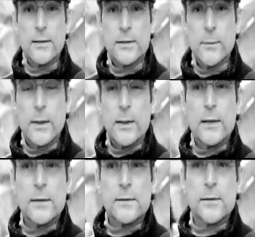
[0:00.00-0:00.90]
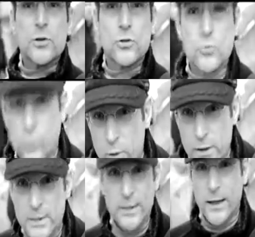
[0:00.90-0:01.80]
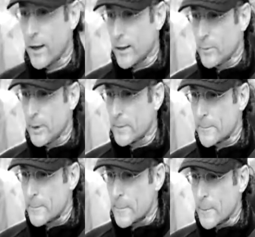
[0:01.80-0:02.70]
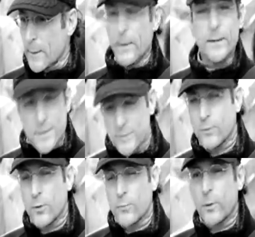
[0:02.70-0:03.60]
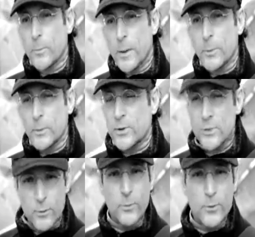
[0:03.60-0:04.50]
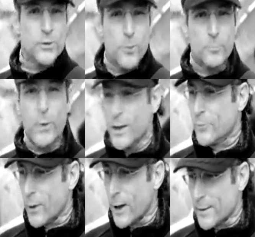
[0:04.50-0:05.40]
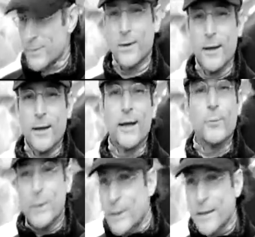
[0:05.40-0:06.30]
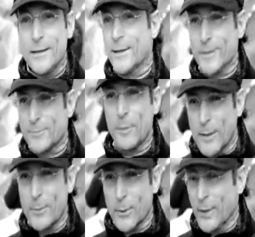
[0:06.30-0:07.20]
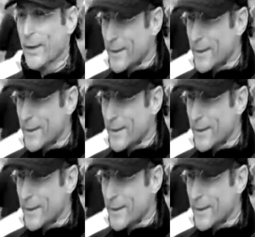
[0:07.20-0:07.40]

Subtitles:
is something that destroys economy. It's difficult for people. We're so brainwashed that we need these people.